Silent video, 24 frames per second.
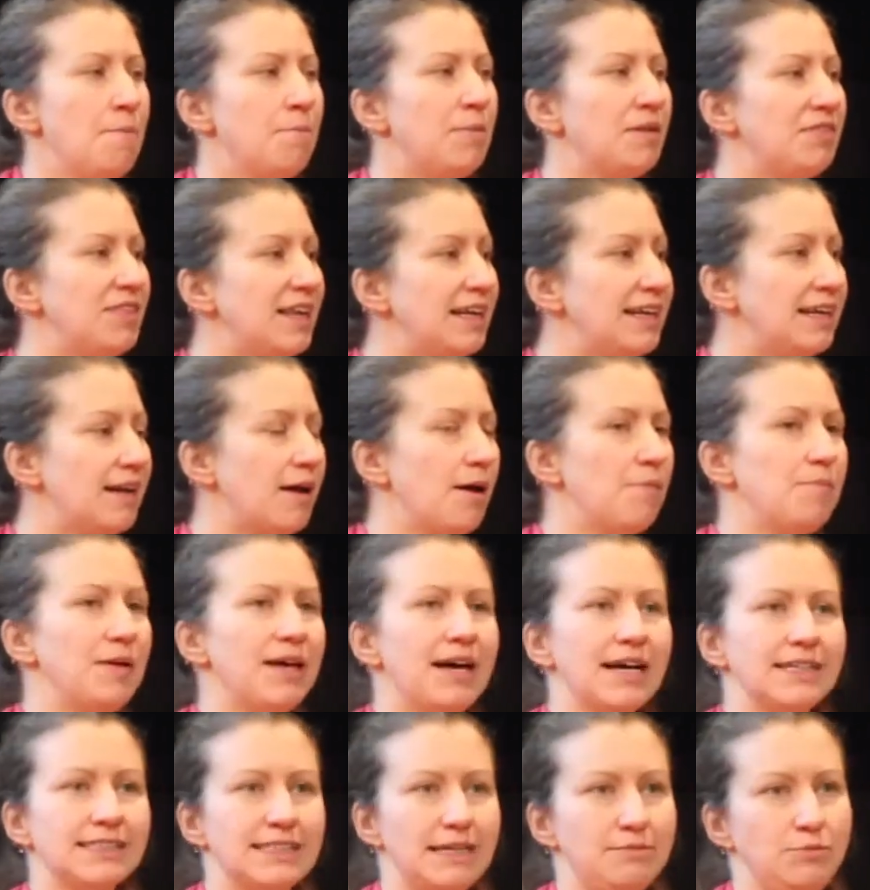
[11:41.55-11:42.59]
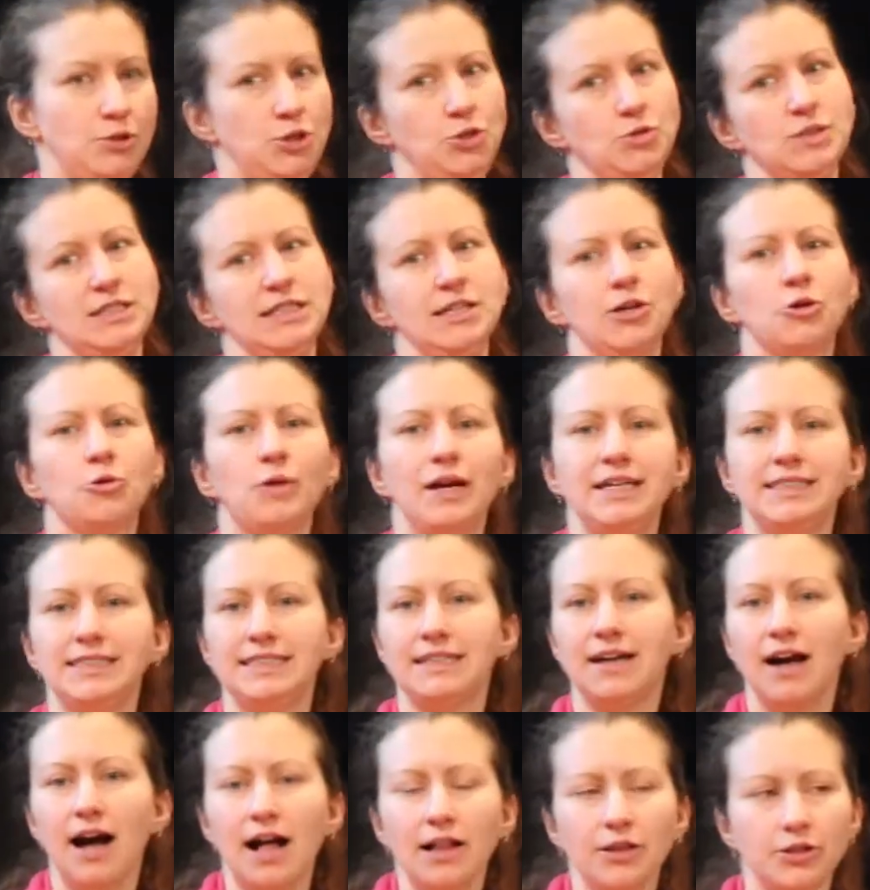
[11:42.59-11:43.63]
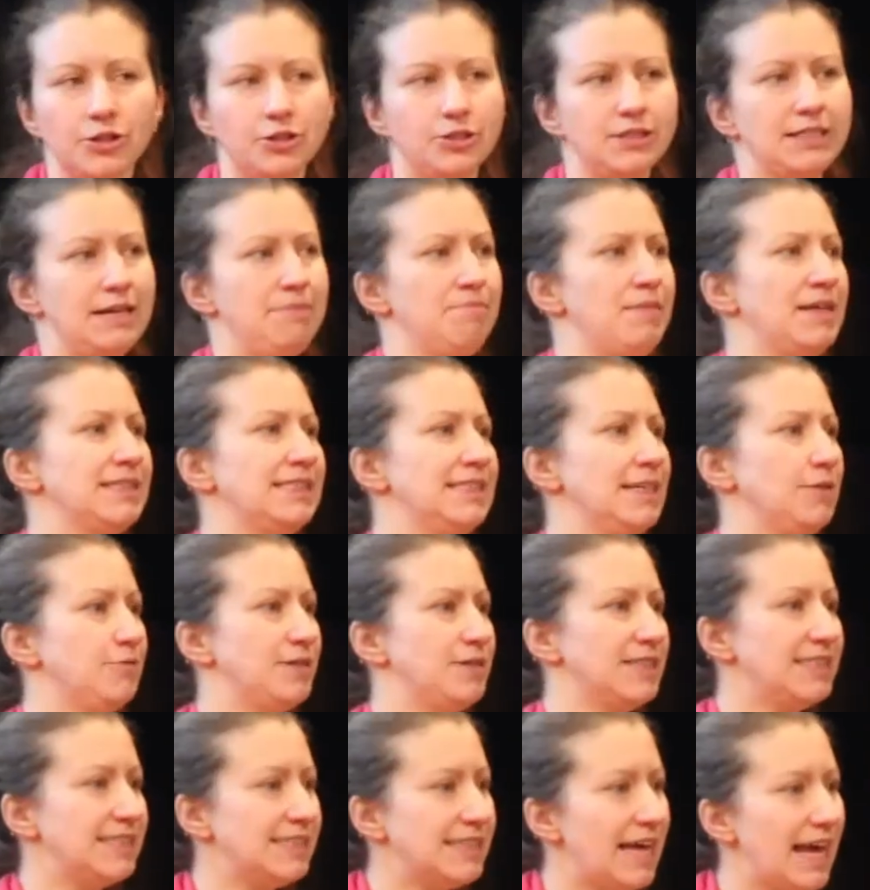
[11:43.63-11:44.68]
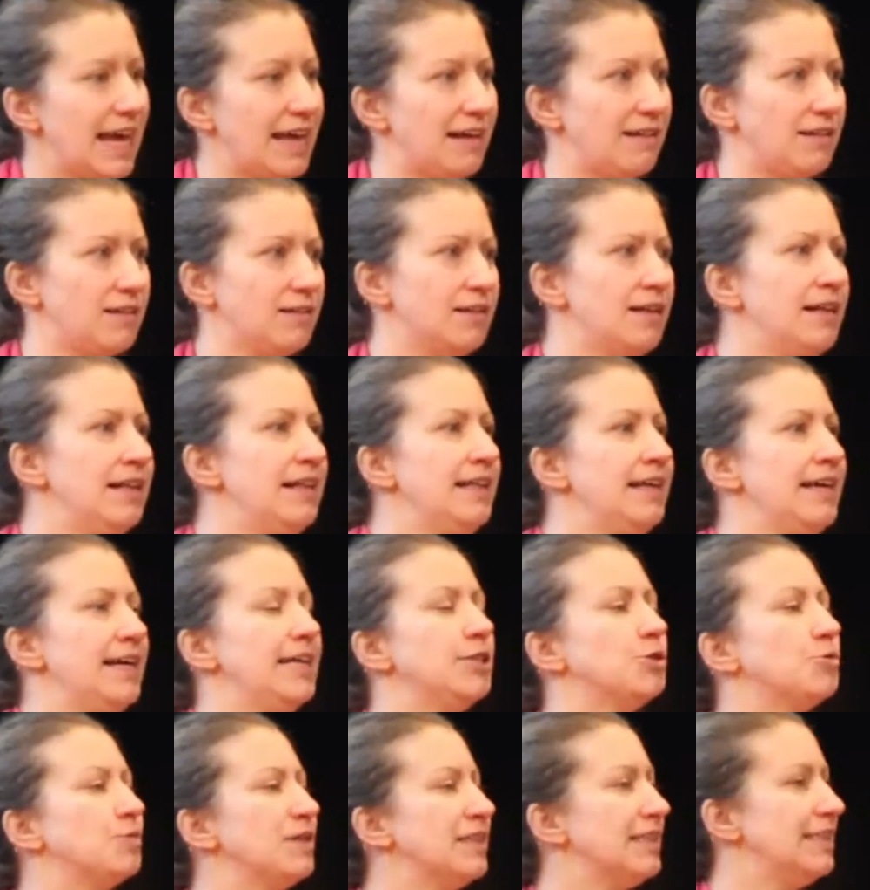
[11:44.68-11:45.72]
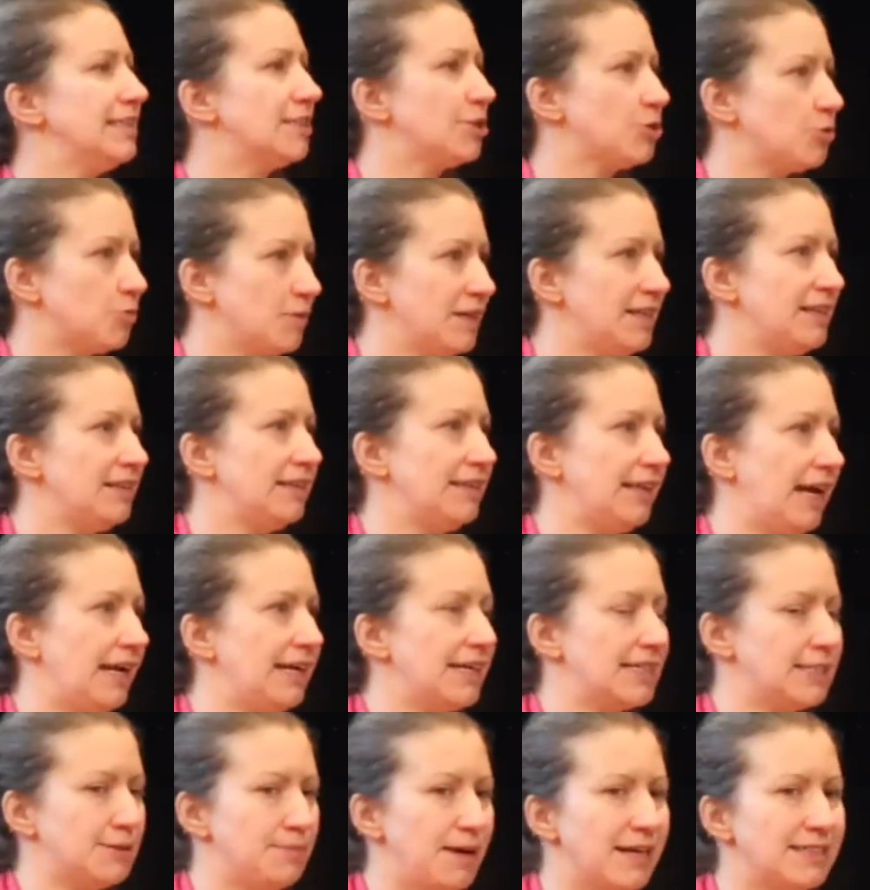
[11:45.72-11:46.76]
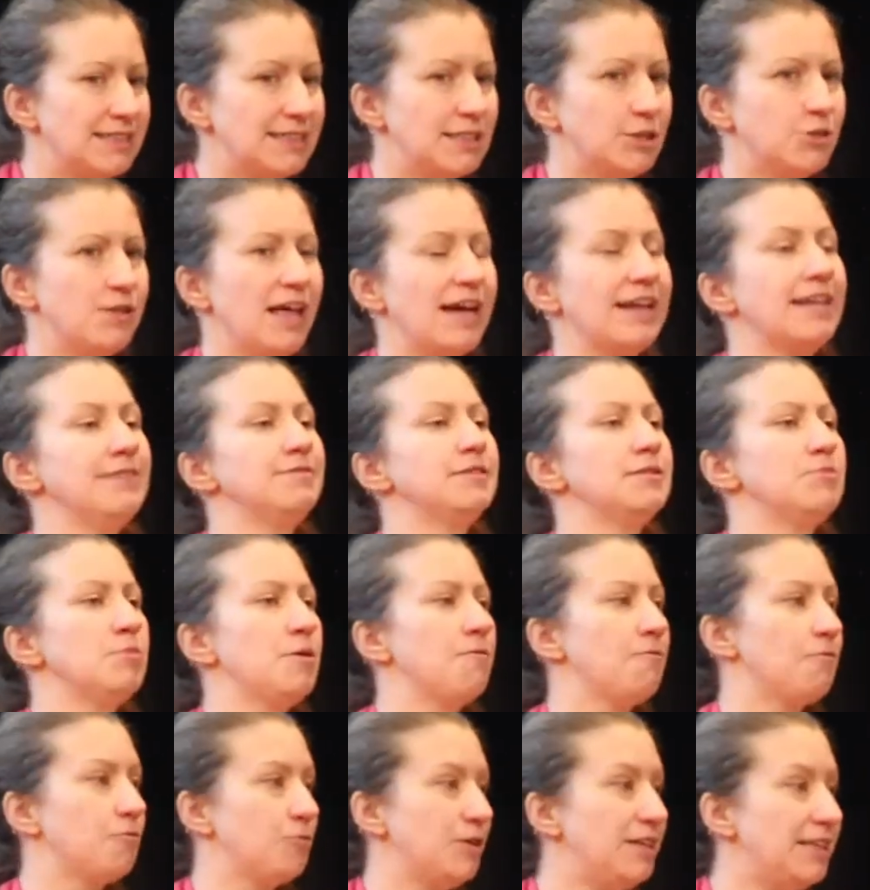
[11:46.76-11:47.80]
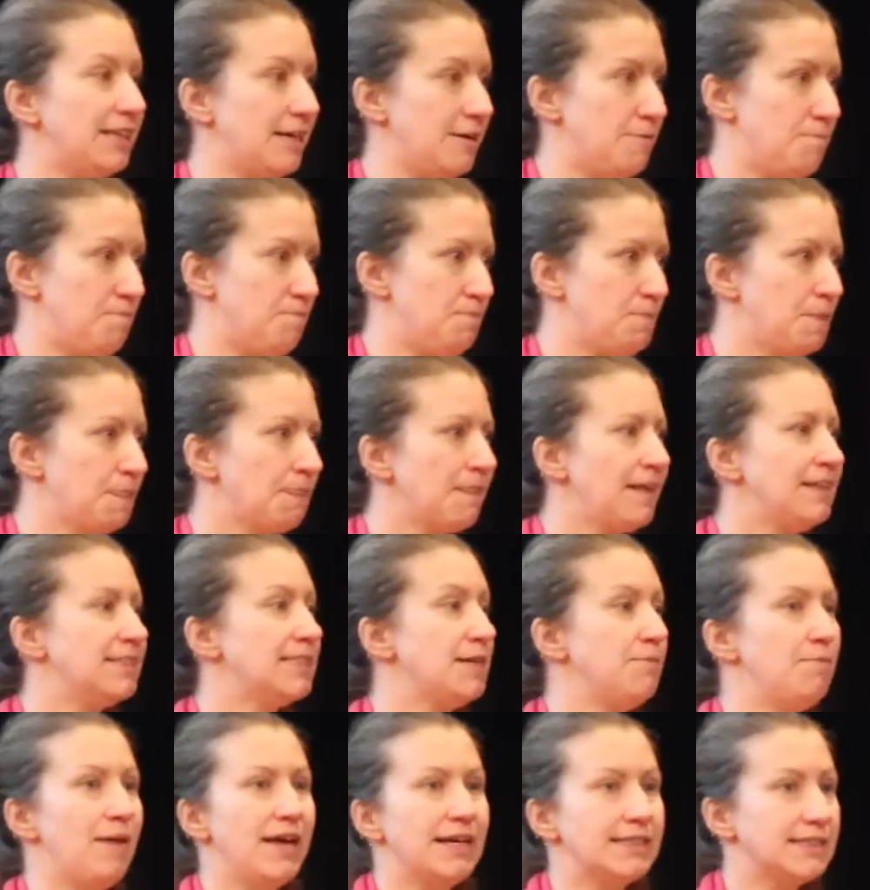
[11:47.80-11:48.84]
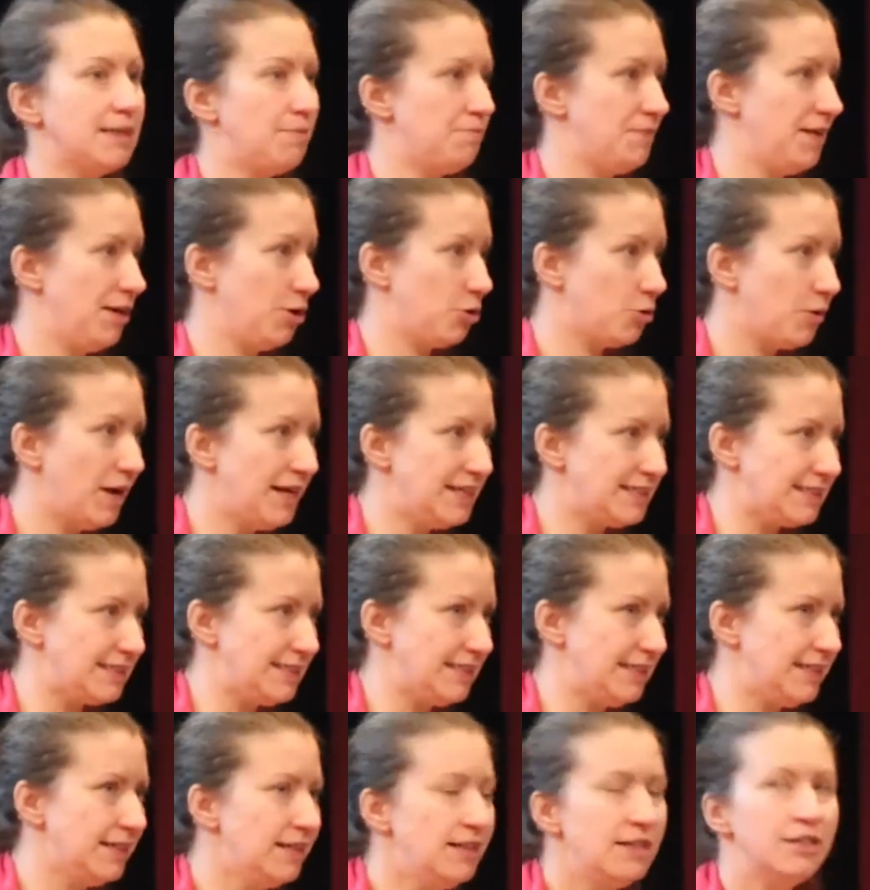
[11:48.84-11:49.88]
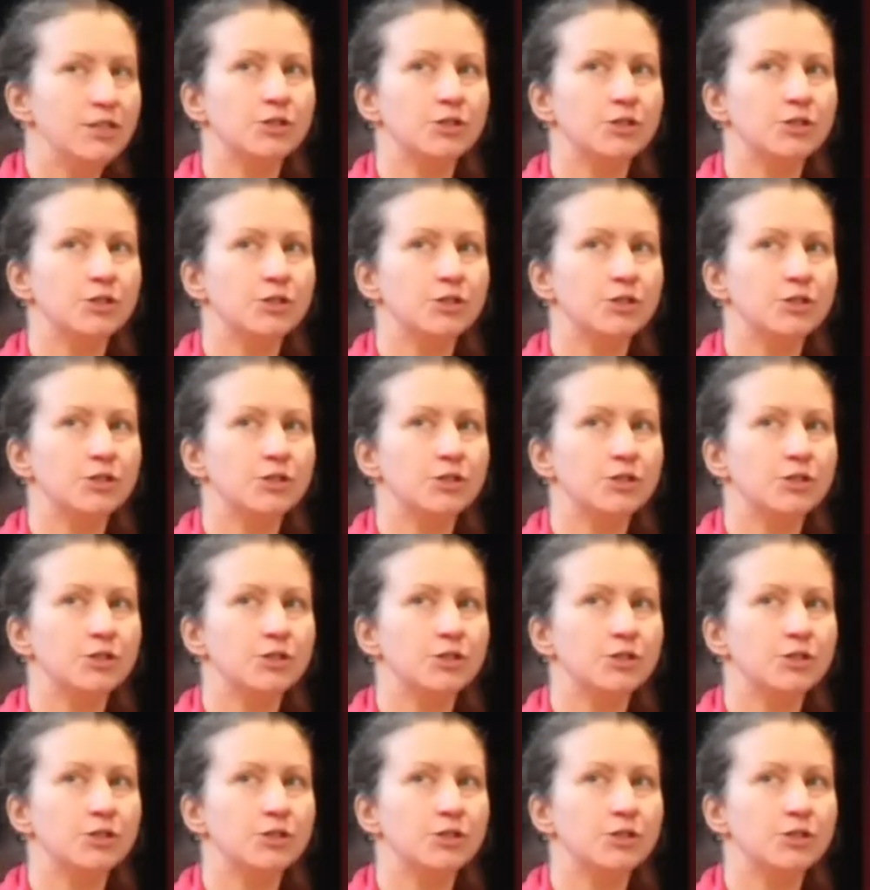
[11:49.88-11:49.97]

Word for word: But then because I'm using crazy colors, I'm messing with scale, it's really surreal and unexpected. So that gives them the freedom to make something crazy.